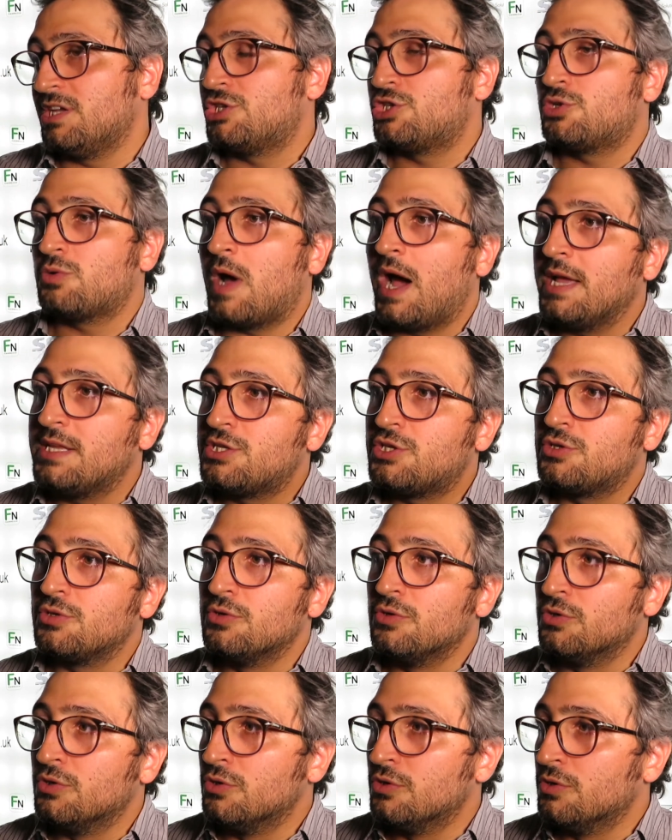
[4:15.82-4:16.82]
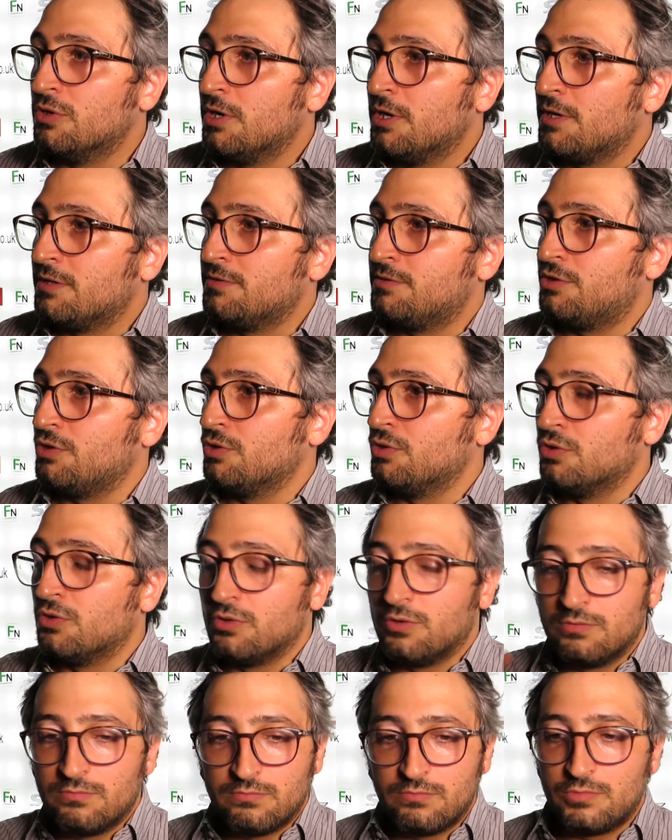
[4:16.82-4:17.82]
try to
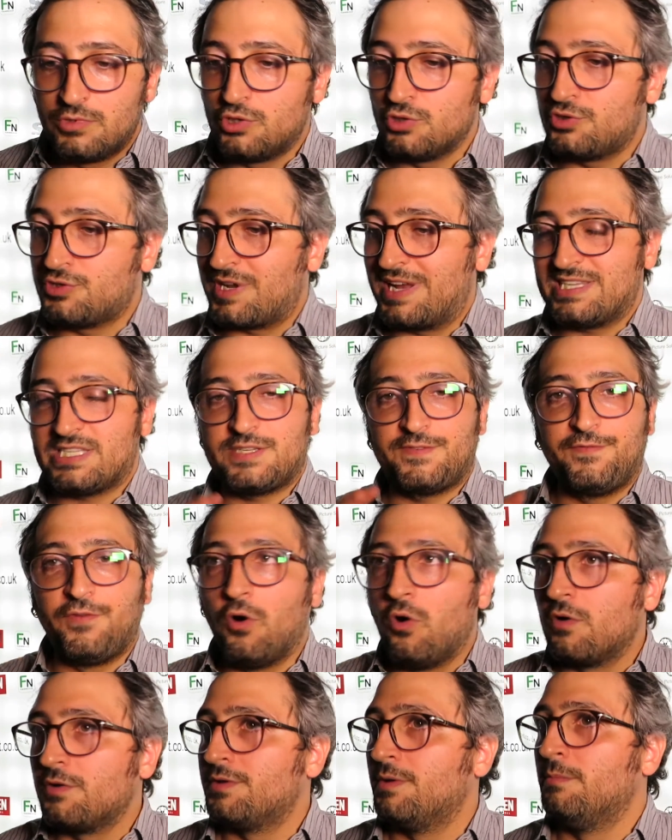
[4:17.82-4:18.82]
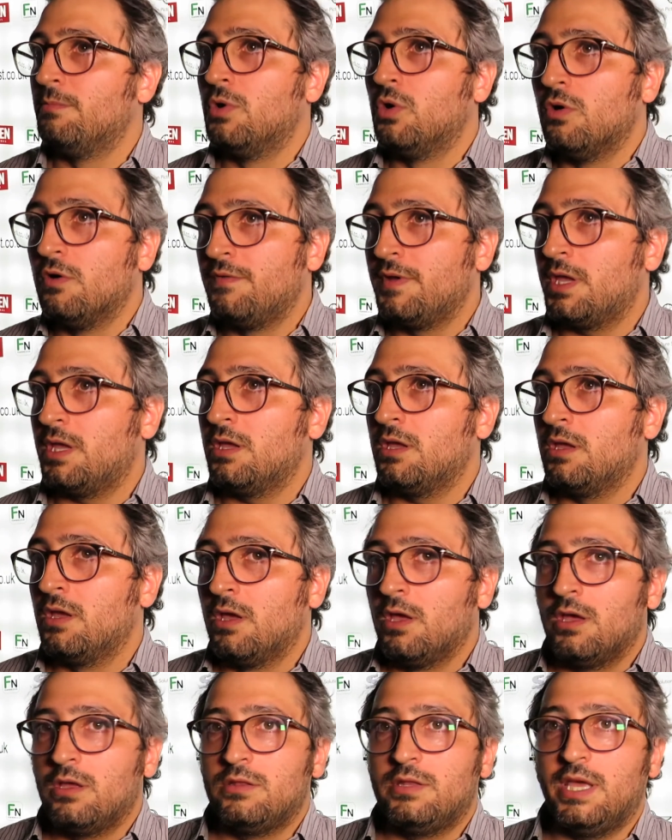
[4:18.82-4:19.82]
transform the movie.
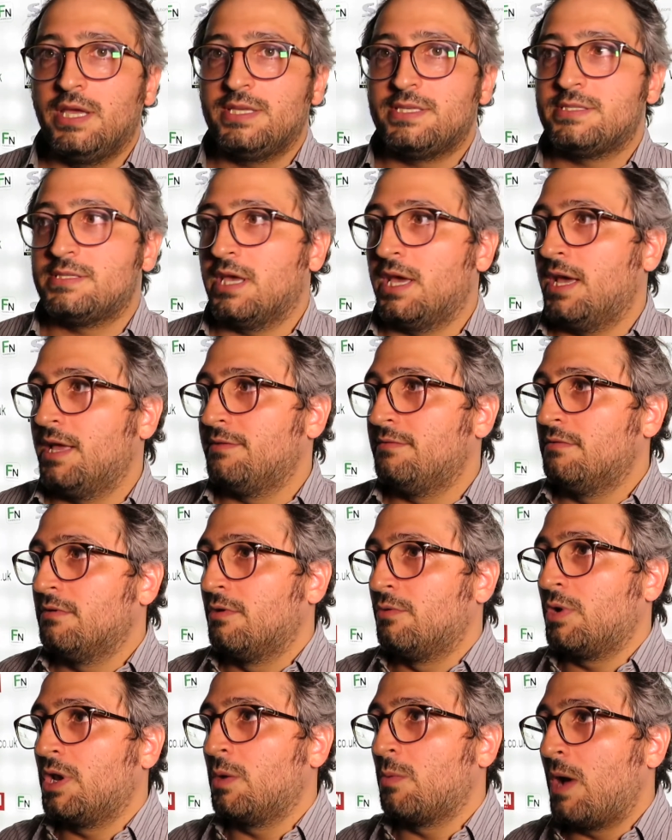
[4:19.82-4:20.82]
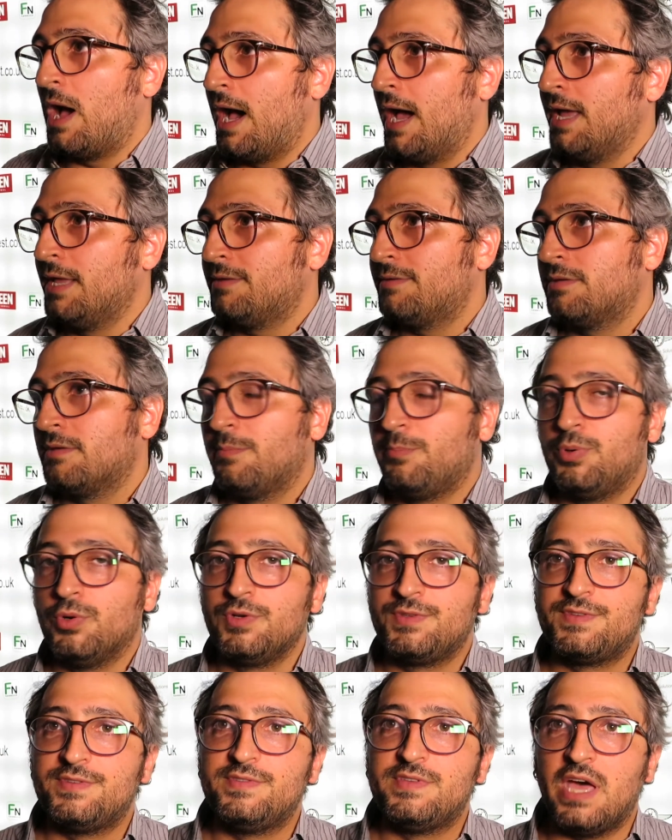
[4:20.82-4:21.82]
They said rewrite,
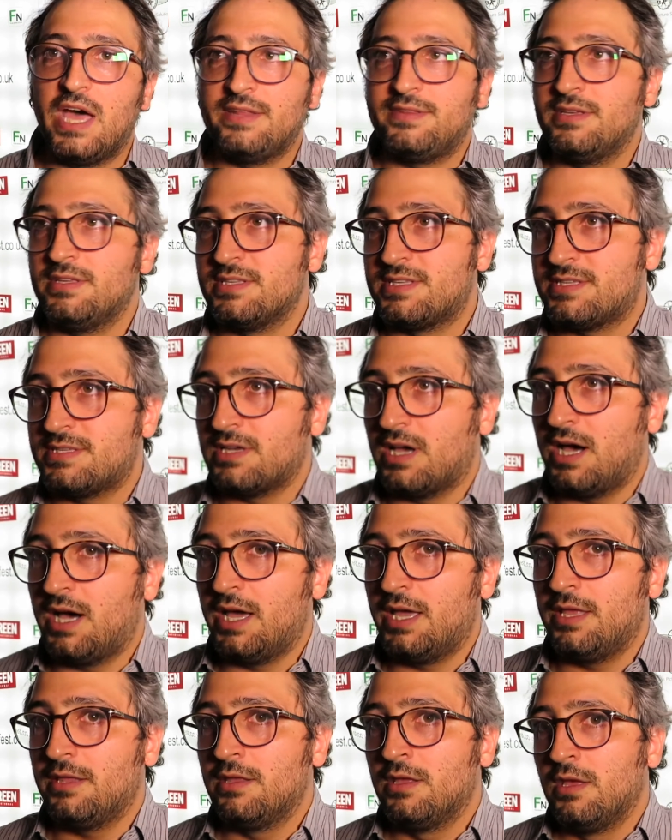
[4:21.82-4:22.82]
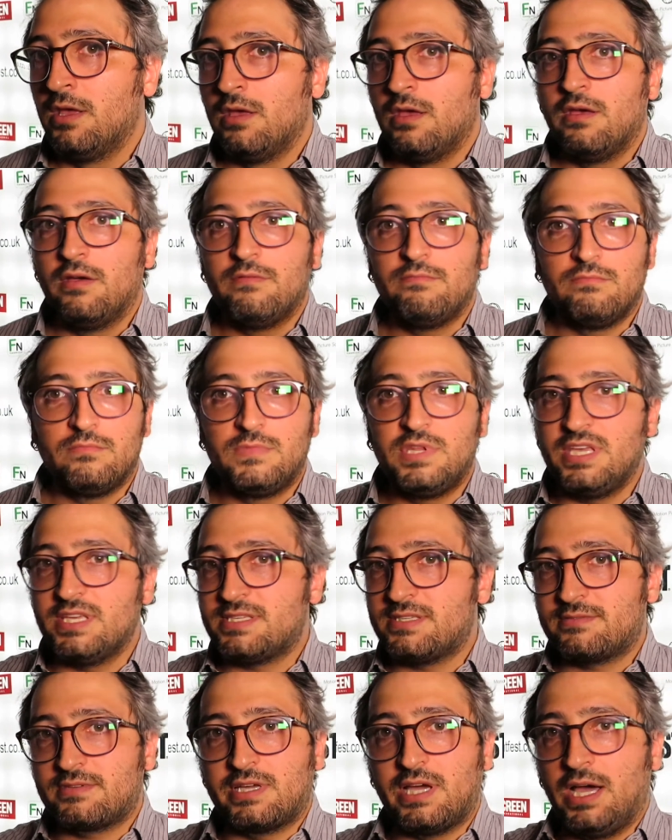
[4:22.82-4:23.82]
put that inside,
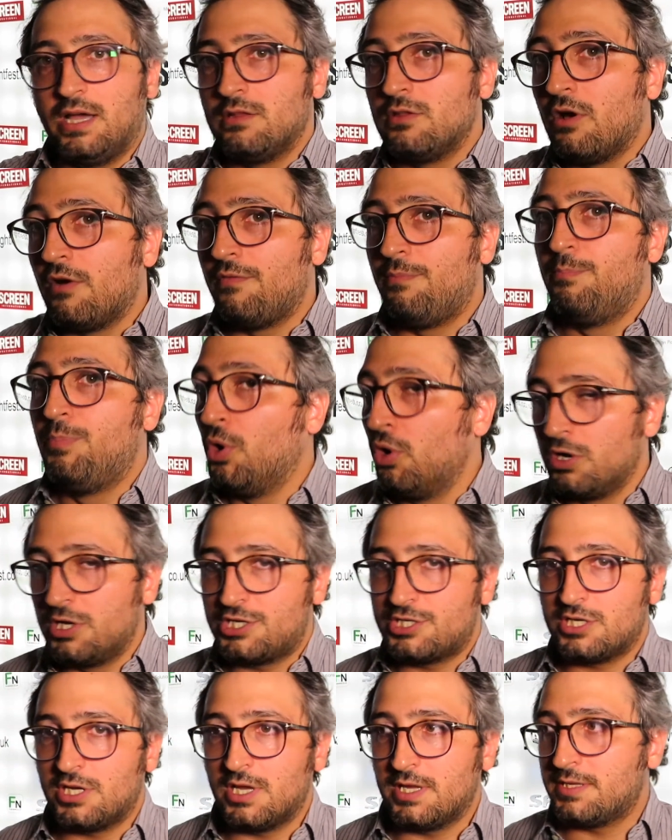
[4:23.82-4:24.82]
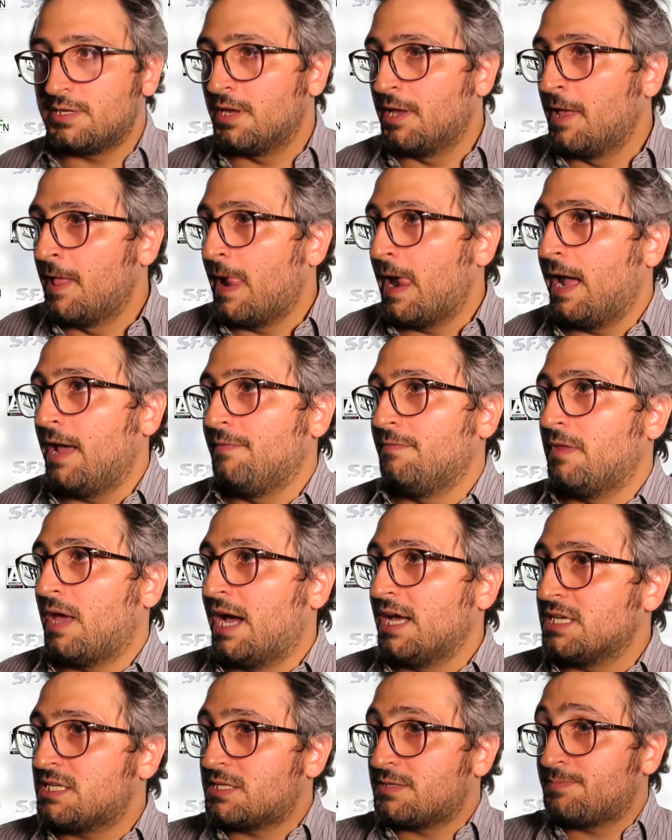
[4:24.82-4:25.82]
this kind of bullshit, and
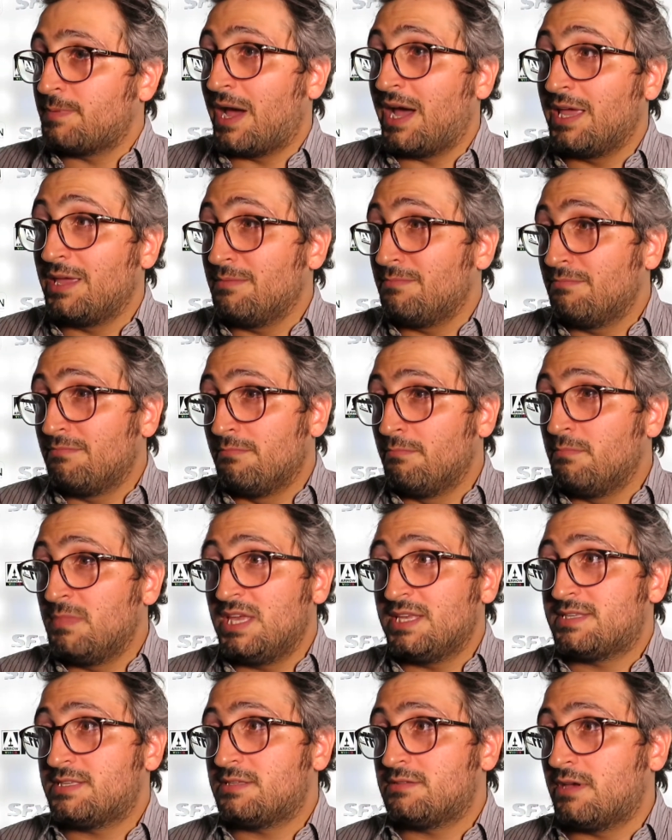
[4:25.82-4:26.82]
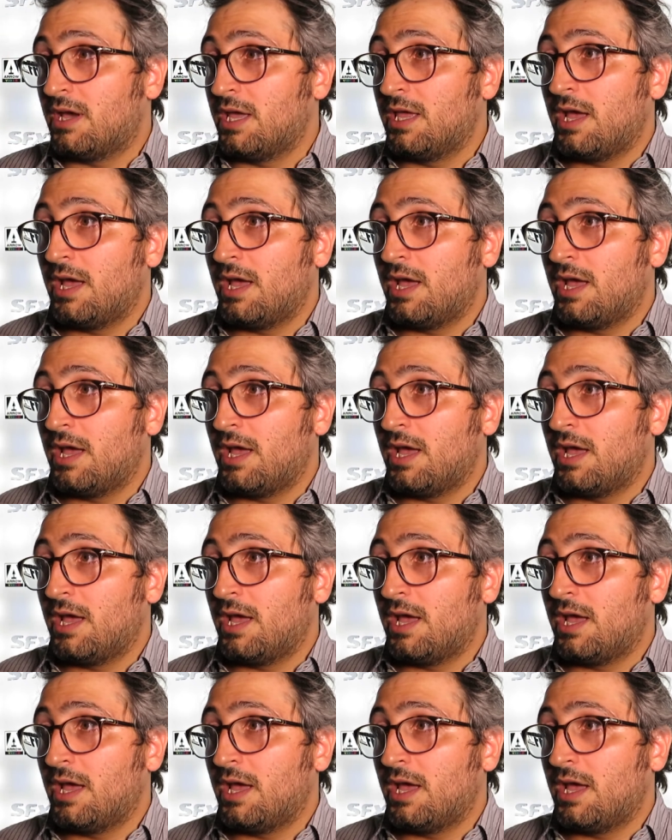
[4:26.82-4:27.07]
I miss